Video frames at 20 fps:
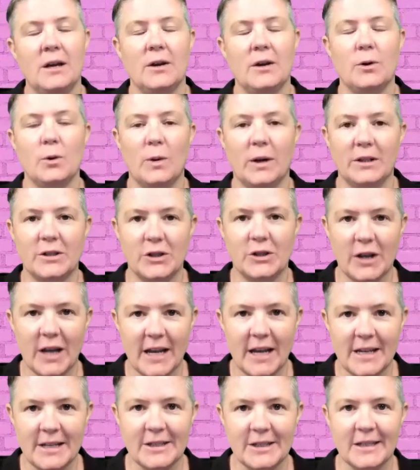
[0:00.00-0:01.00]
who are
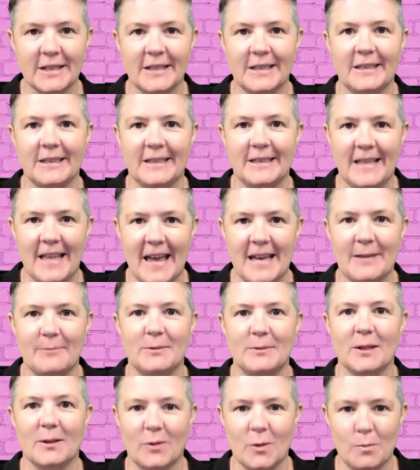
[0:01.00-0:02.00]
changing
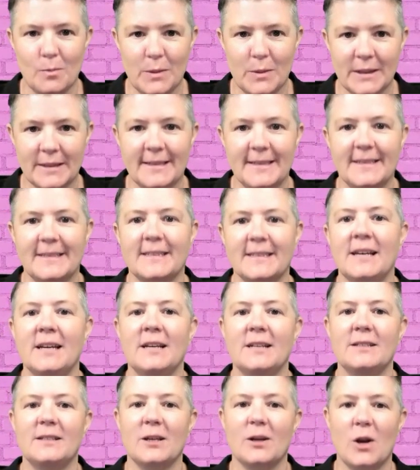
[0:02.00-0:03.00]
names of the business
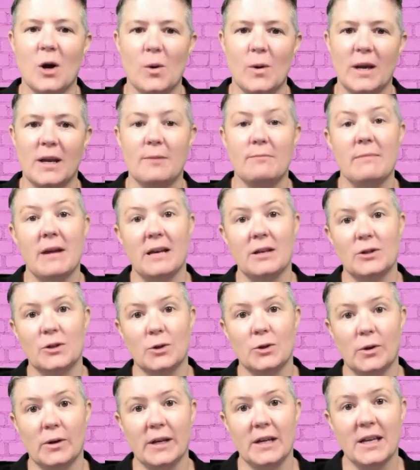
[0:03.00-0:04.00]
to go in and make
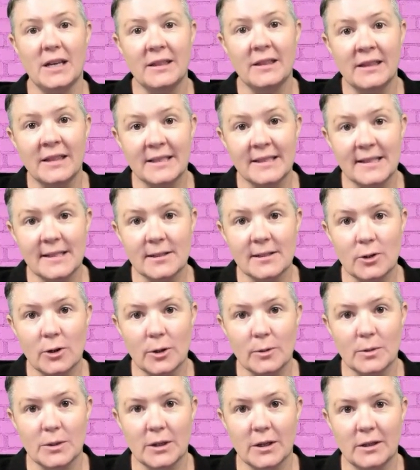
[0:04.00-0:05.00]
sure in this
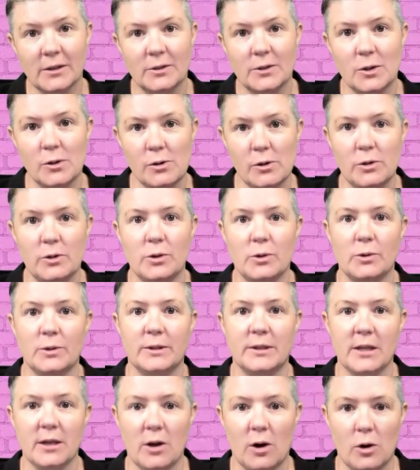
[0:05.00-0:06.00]
description, do you
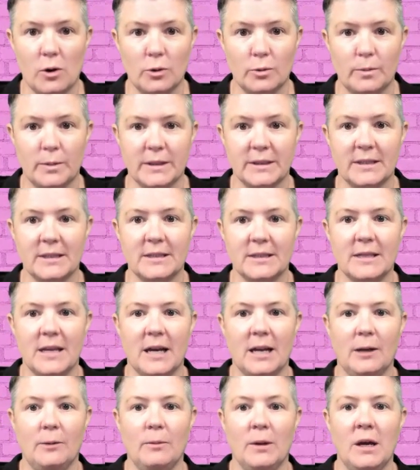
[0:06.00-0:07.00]
use the old business
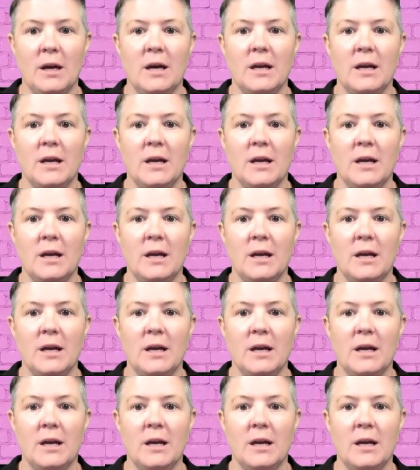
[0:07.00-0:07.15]
name?